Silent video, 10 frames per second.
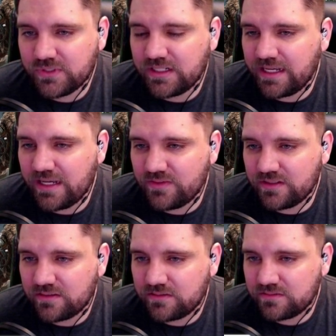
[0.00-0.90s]
but I
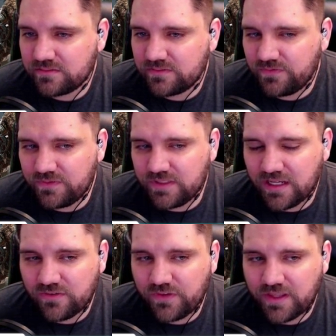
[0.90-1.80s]

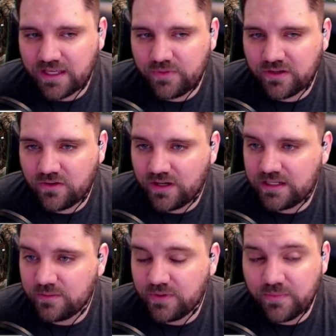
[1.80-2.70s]
don't feel like I've been grinding,